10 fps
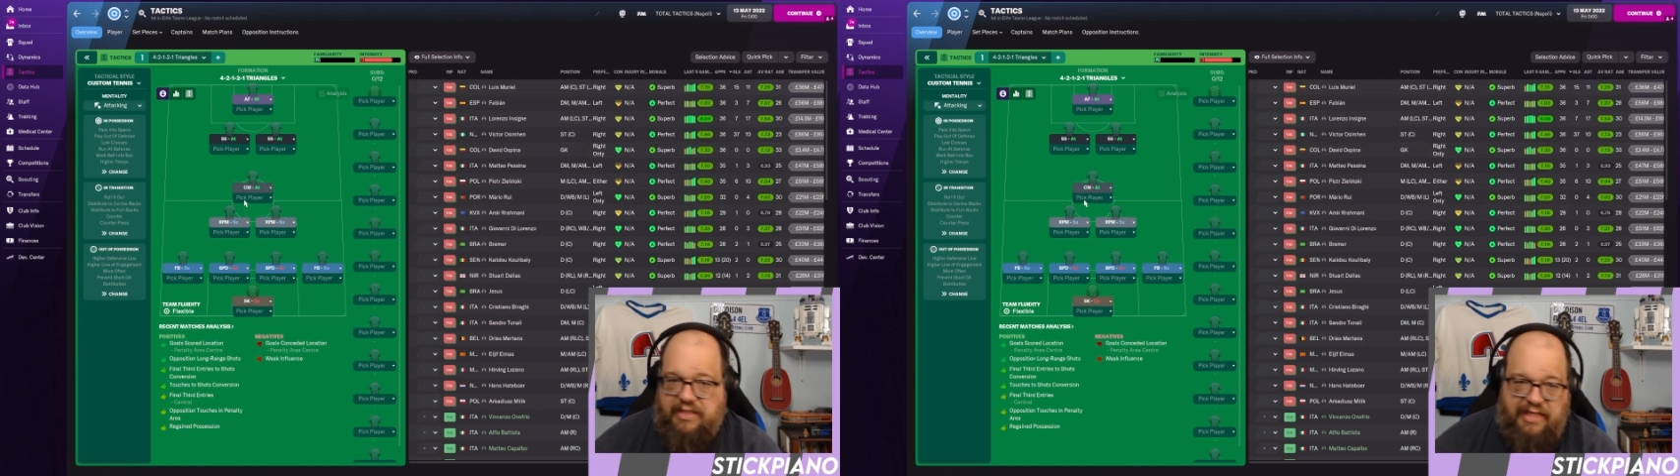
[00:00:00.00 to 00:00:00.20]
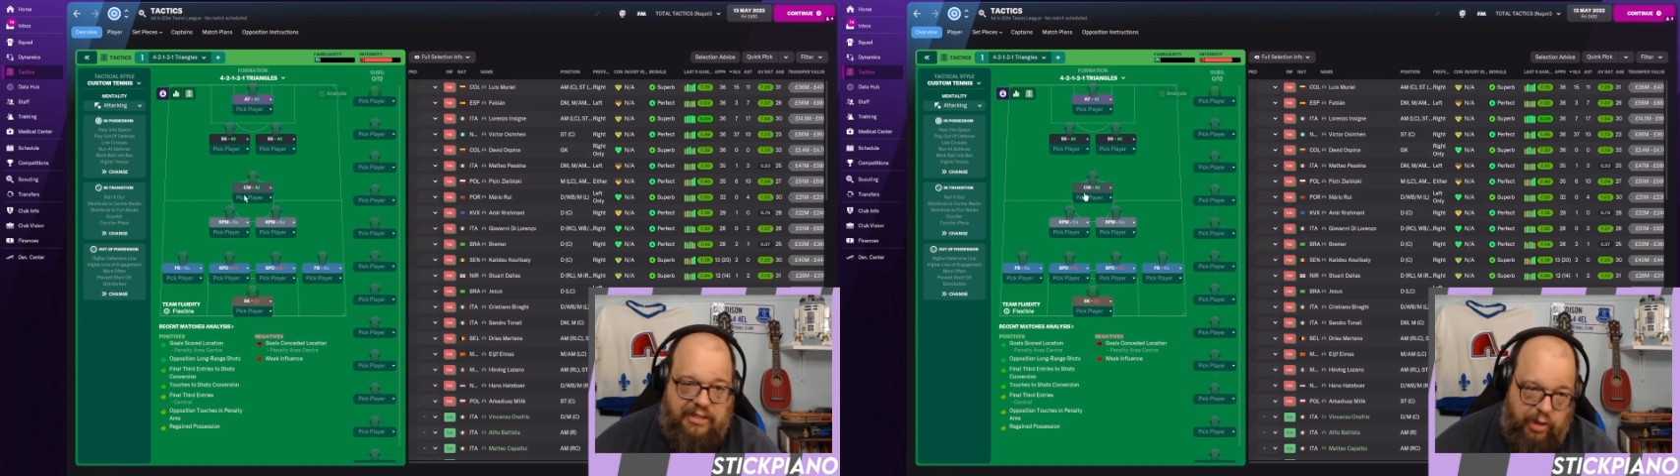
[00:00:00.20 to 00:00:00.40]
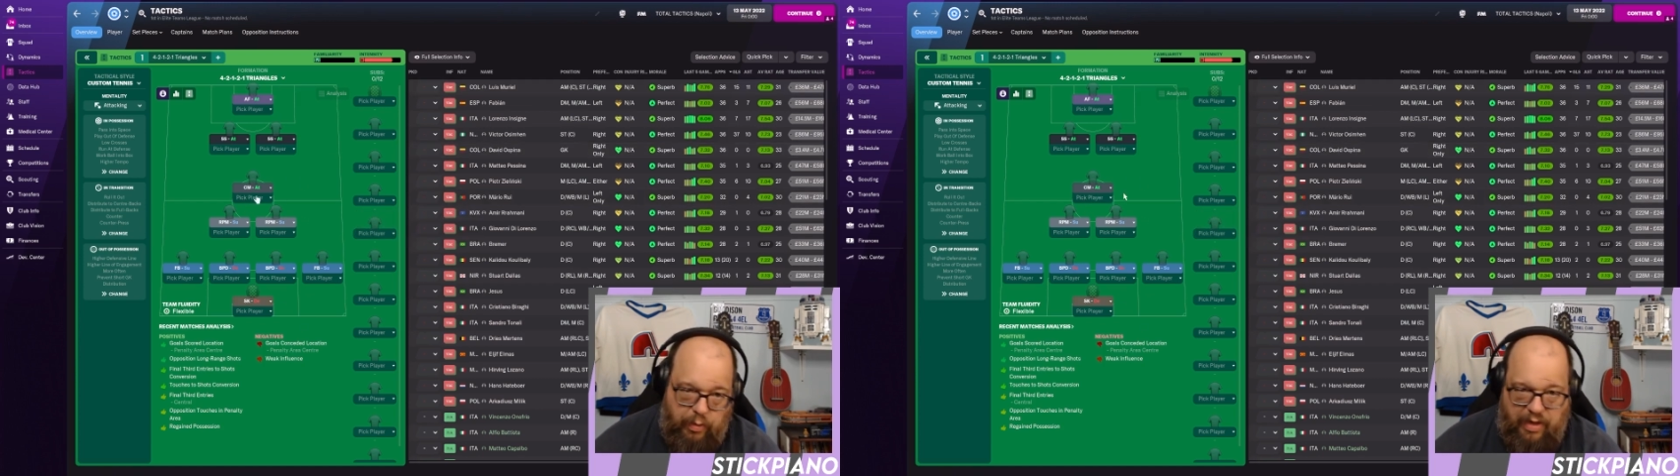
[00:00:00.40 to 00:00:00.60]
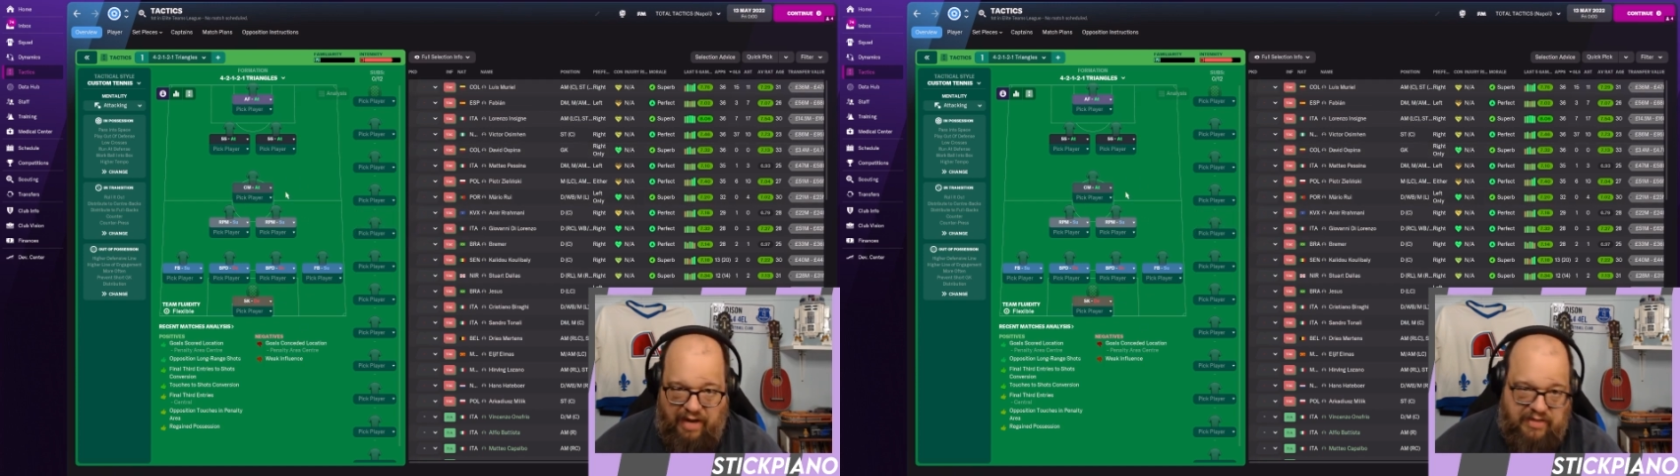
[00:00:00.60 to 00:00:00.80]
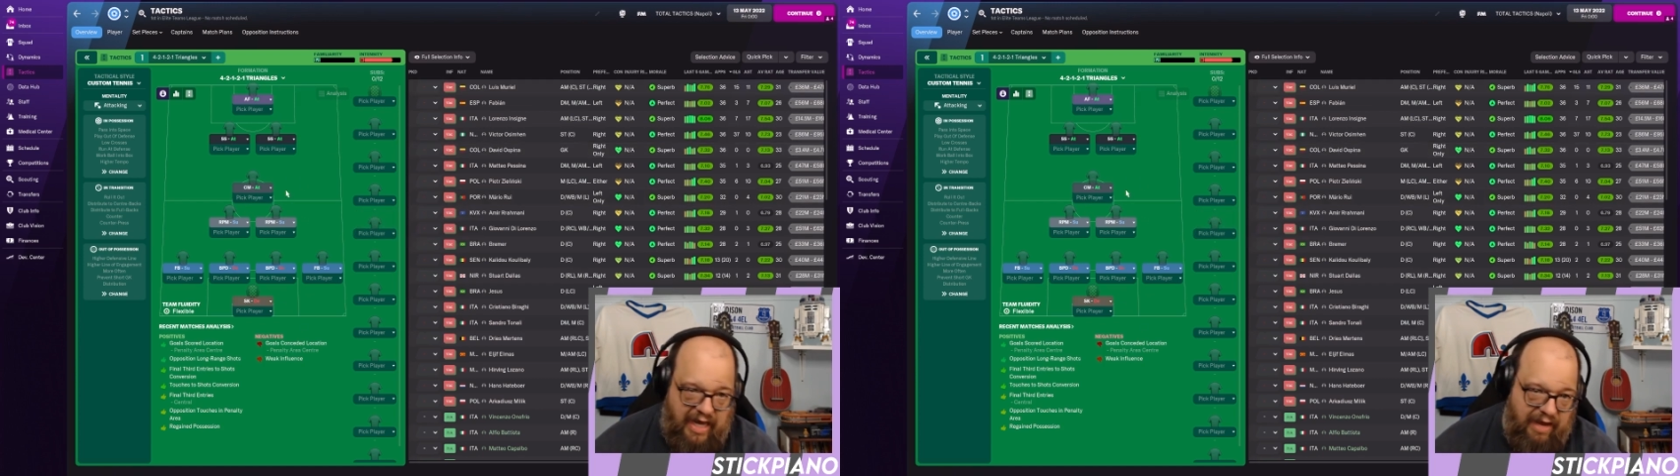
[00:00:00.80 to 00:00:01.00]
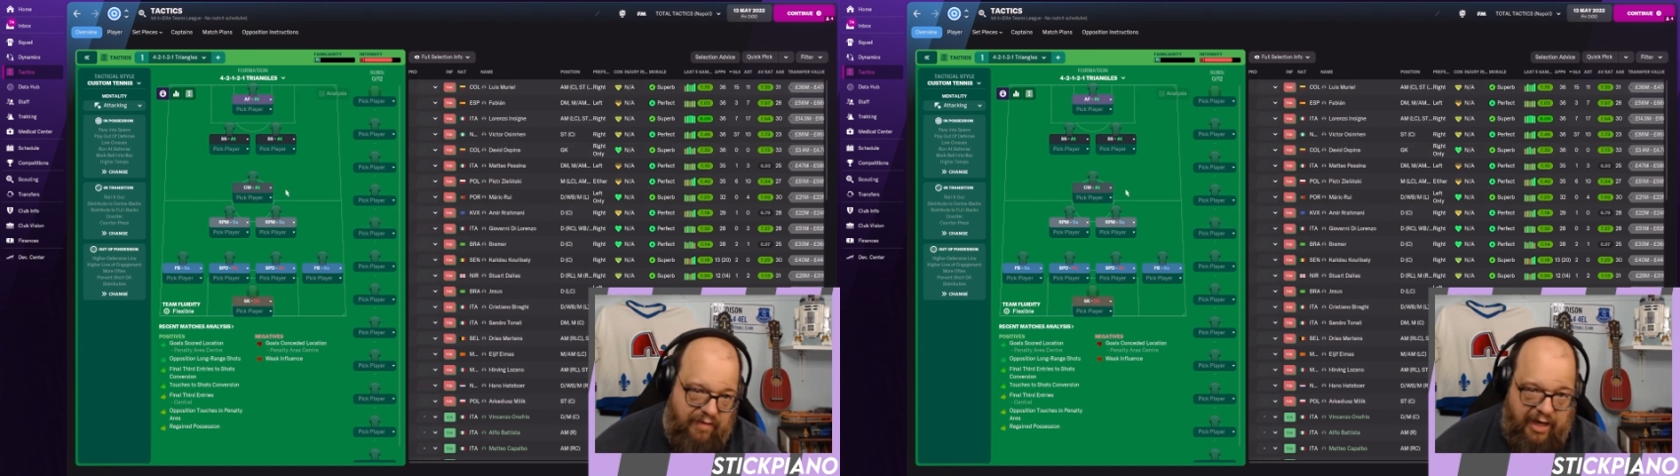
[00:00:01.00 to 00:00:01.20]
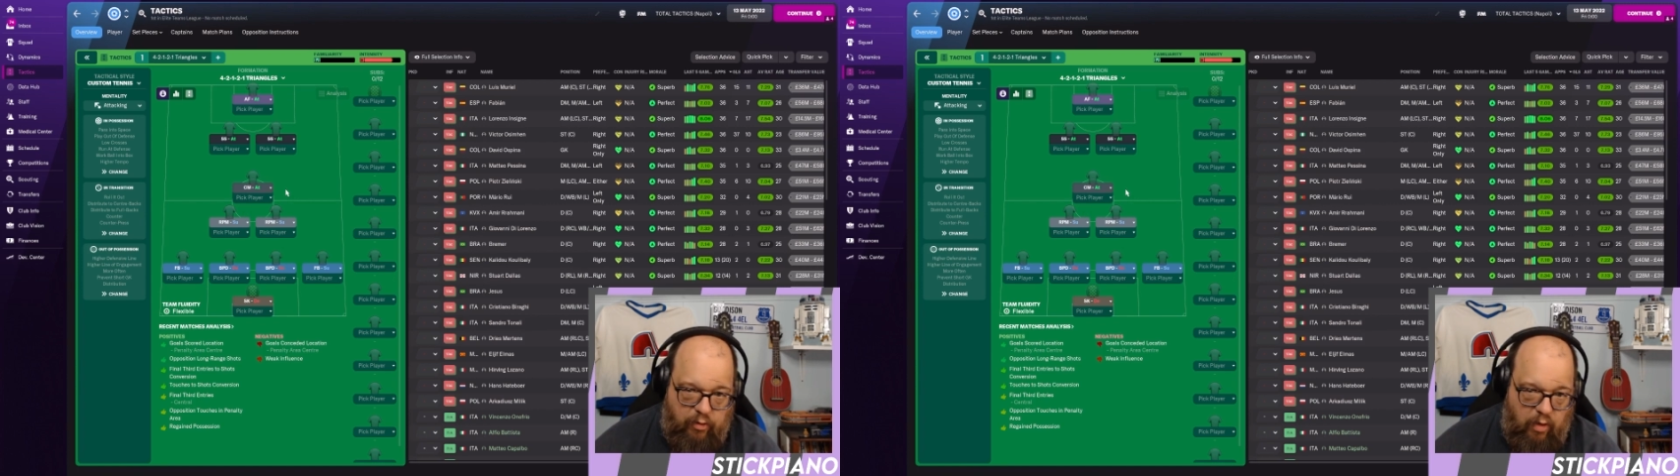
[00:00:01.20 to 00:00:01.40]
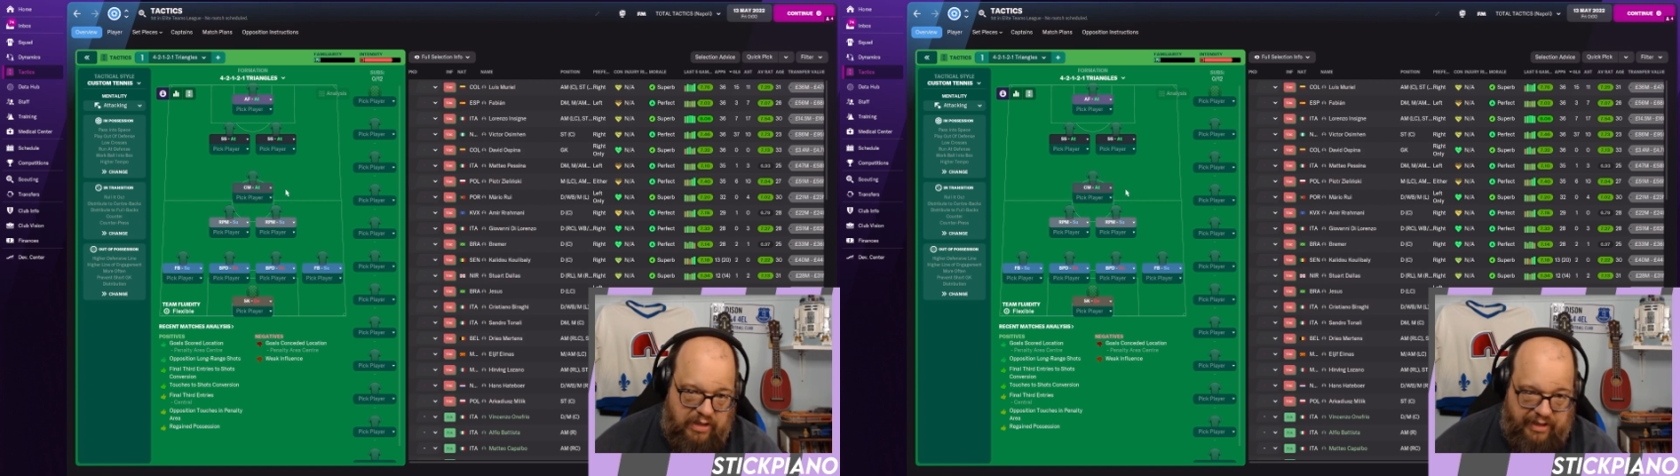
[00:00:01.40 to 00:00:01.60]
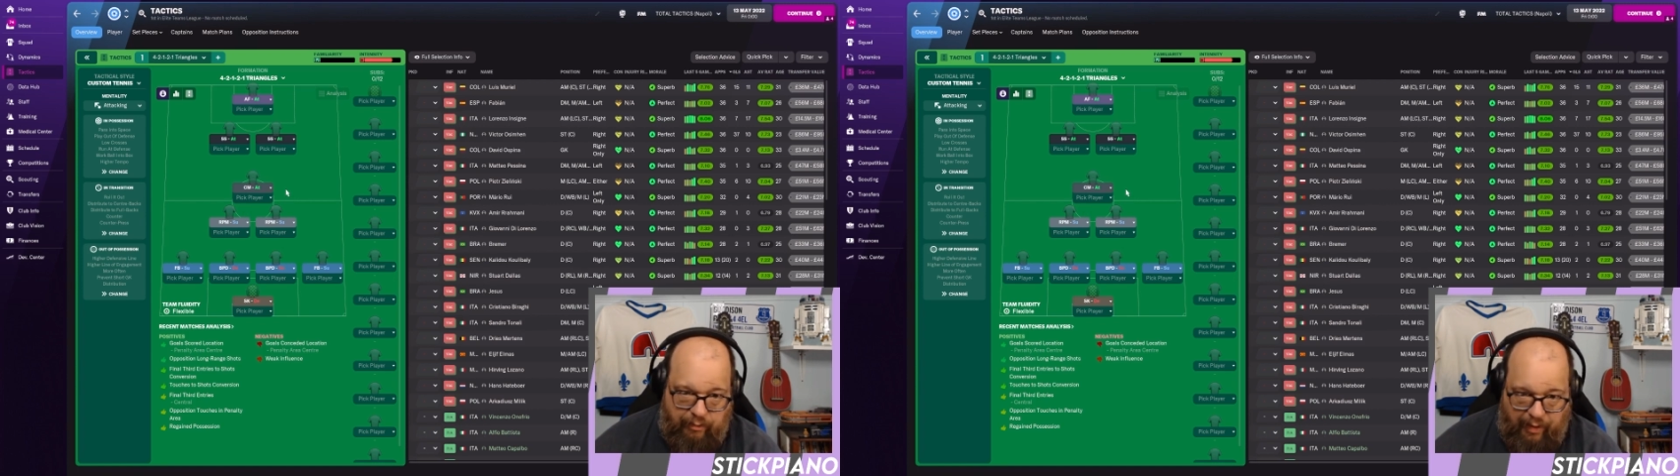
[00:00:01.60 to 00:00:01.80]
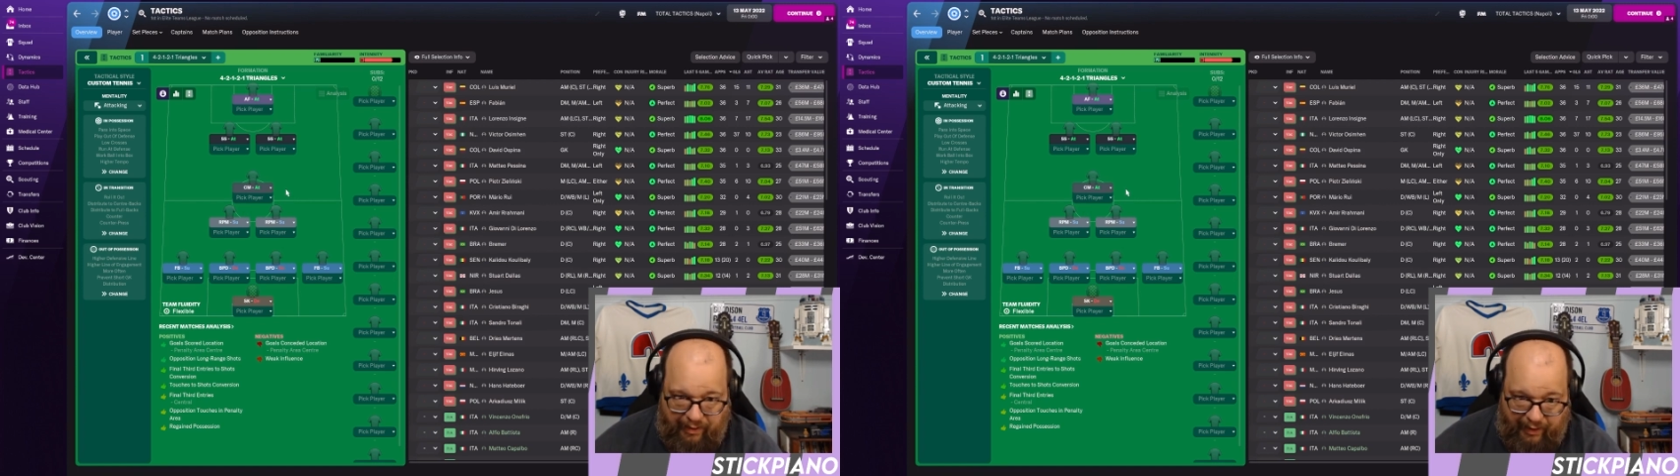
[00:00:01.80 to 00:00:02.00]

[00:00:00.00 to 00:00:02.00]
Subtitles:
They don't have to have high crossing, right?